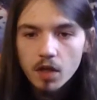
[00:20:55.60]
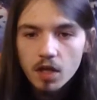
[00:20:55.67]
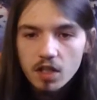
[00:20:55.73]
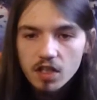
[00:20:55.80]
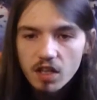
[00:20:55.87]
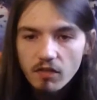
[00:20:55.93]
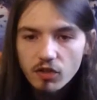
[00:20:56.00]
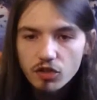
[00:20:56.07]

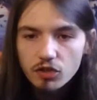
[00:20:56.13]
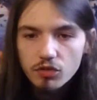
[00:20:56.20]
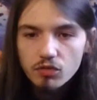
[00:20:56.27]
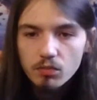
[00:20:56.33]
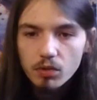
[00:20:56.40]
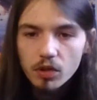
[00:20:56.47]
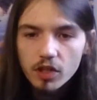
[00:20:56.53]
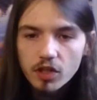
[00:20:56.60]
The Evertune
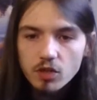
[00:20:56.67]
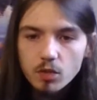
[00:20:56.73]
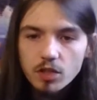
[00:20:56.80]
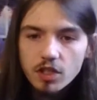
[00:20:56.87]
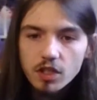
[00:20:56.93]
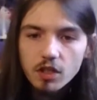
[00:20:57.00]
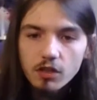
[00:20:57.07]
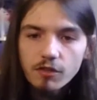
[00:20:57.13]
Bridge was a
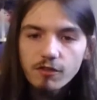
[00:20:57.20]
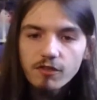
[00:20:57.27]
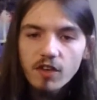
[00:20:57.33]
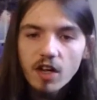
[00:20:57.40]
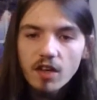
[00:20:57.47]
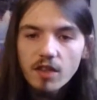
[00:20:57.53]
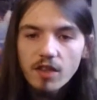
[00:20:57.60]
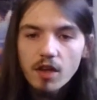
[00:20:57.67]
little
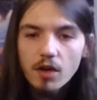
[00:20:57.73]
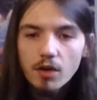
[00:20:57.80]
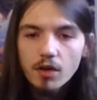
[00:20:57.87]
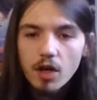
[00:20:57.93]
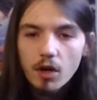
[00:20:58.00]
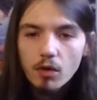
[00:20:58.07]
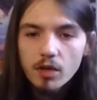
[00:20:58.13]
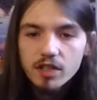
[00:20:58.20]
fun though, and
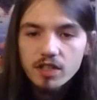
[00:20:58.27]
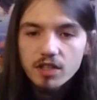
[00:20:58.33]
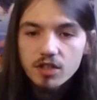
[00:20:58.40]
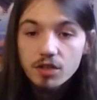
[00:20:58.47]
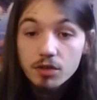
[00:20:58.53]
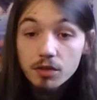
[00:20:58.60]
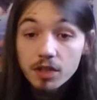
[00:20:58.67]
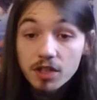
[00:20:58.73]
always in
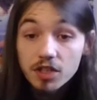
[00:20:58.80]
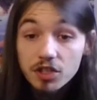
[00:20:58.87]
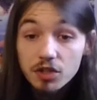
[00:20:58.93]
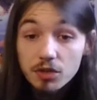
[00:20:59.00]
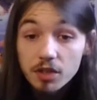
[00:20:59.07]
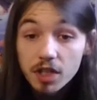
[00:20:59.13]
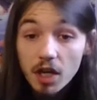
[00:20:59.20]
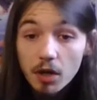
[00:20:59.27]
tune in the
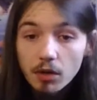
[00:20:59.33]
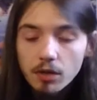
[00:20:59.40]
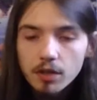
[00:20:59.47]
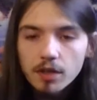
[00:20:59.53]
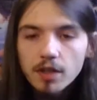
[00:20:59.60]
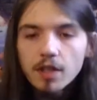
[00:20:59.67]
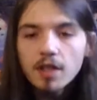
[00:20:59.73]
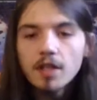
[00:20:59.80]
studio.
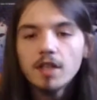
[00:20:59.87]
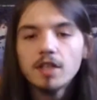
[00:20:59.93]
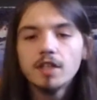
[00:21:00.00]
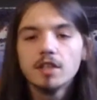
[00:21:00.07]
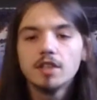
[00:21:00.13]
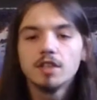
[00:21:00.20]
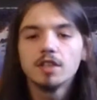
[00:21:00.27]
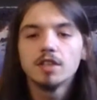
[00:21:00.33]

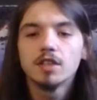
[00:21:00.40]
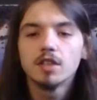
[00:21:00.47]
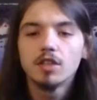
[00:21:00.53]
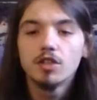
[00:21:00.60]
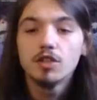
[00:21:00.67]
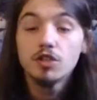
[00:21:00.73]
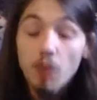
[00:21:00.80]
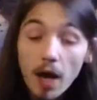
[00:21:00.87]

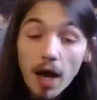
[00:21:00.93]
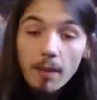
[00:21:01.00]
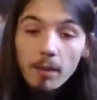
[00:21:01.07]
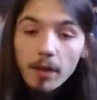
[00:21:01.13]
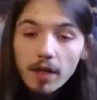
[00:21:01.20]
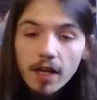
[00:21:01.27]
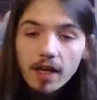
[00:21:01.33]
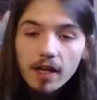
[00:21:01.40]
Do I
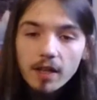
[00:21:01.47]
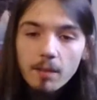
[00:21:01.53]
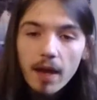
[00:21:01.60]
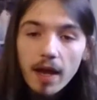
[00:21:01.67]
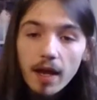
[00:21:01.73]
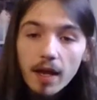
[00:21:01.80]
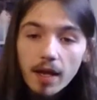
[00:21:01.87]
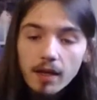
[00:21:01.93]
play in the
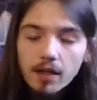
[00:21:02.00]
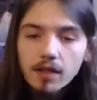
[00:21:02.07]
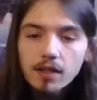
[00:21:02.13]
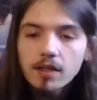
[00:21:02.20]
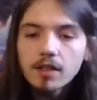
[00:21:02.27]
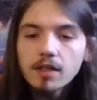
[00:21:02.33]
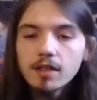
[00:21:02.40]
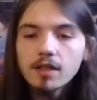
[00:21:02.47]
band?
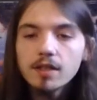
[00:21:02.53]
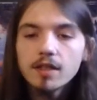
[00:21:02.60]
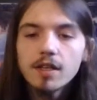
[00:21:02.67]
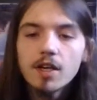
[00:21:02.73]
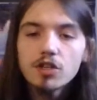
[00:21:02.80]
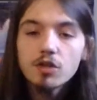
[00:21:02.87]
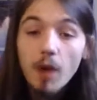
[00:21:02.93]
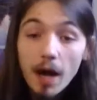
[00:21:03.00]

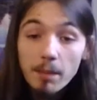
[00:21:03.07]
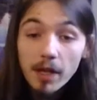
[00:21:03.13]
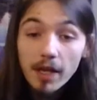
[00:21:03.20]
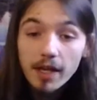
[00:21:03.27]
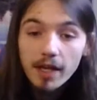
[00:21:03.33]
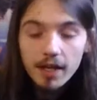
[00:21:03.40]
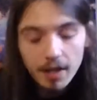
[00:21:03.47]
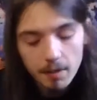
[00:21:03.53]
Do I
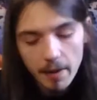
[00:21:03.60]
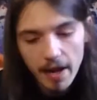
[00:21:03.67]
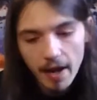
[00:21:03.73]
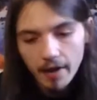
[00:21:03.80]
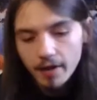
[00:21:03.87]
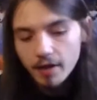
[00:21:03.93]
play in a band?